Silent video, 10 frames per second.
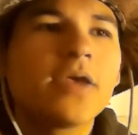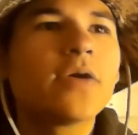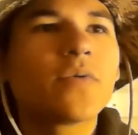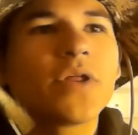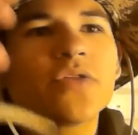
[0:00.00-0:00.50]

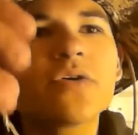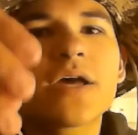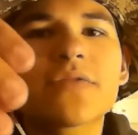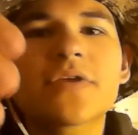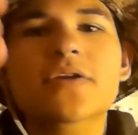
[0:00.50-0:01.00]
When you throw it
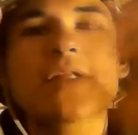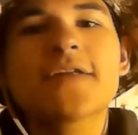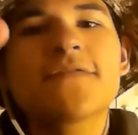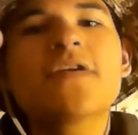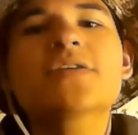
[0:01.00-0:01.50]
out there, let it
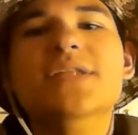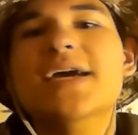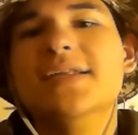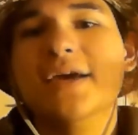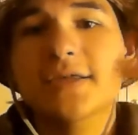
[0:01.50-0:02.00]
fall on
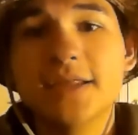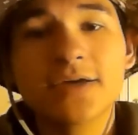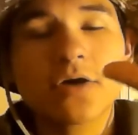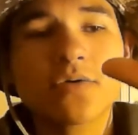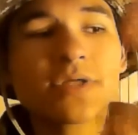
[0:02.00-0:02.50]
slack line like
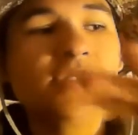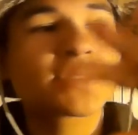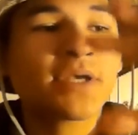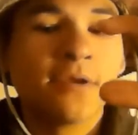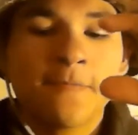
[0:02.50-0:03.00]
always,
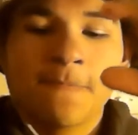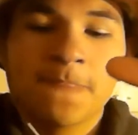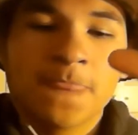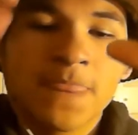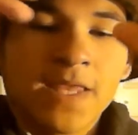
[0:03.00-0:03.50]

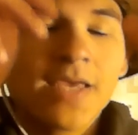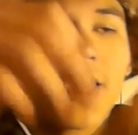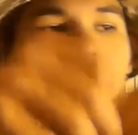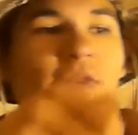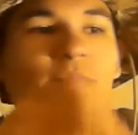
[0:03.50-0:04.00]

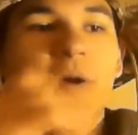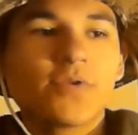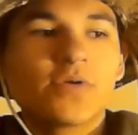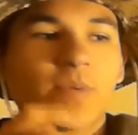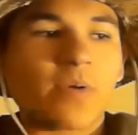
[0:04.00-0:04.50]
and then do
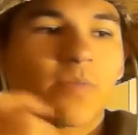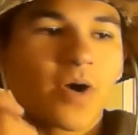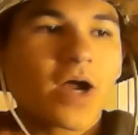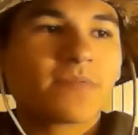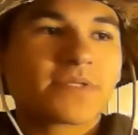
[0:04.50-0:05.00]
a couple
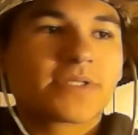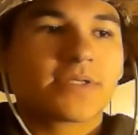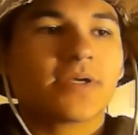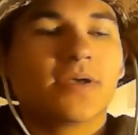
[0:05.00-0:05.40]
pops.